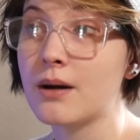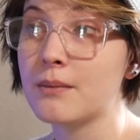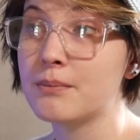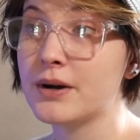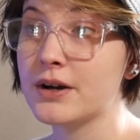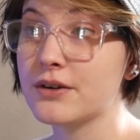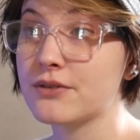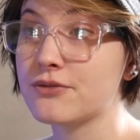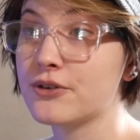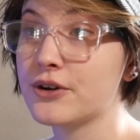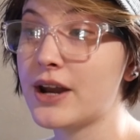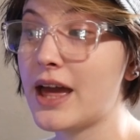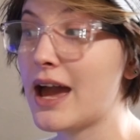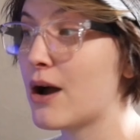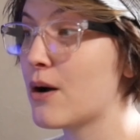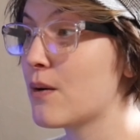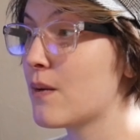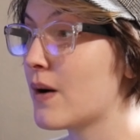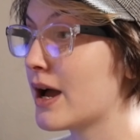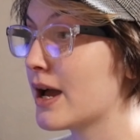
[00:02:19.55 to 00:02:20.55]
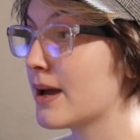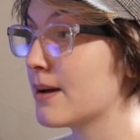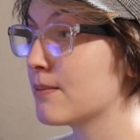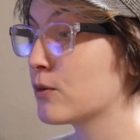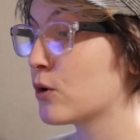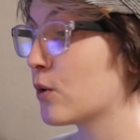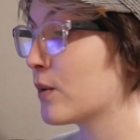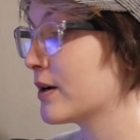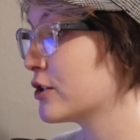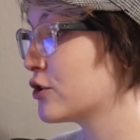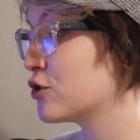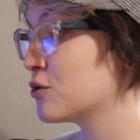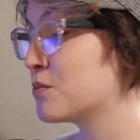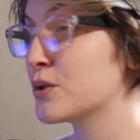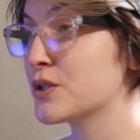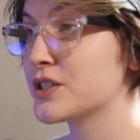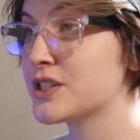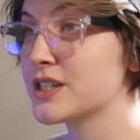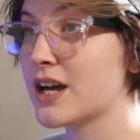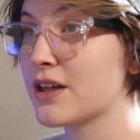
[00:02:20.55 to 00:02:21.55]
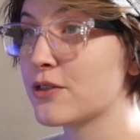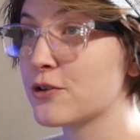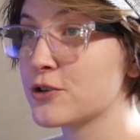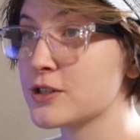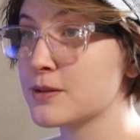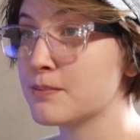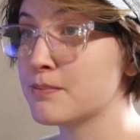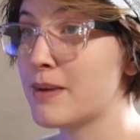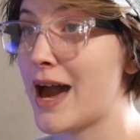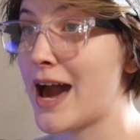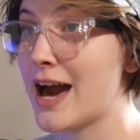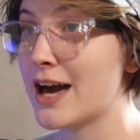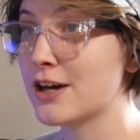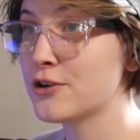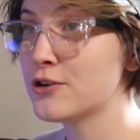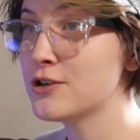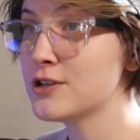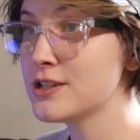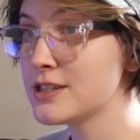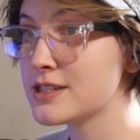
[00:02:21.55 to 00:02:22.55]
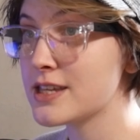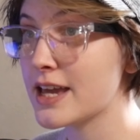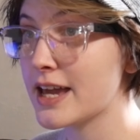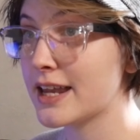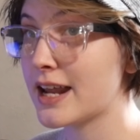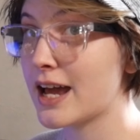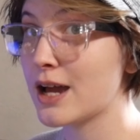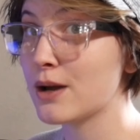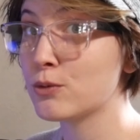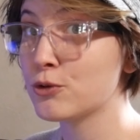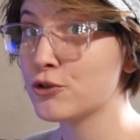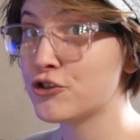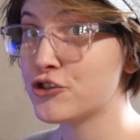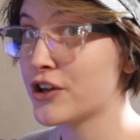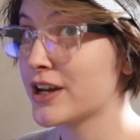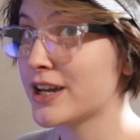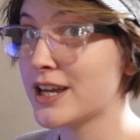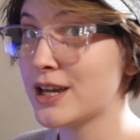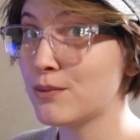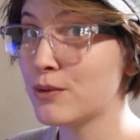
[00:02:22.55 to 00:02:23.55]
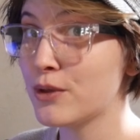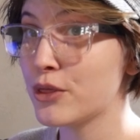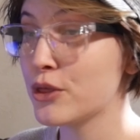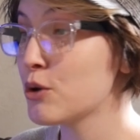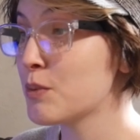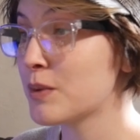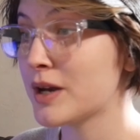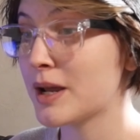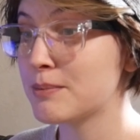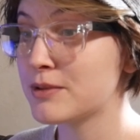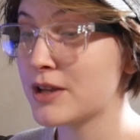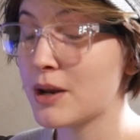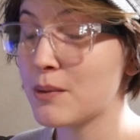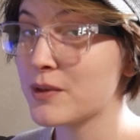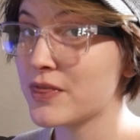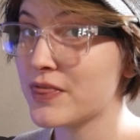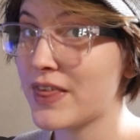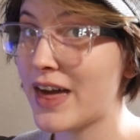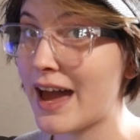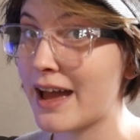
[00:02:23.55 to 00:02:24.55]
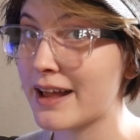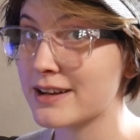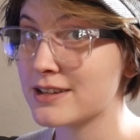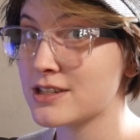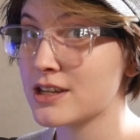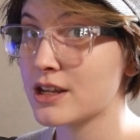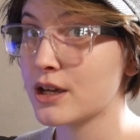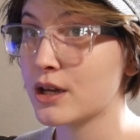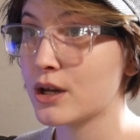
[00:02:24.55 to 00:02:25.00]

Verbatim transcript: But for now, I am going to put together some patterns, and I will check in with you when I'm done with that,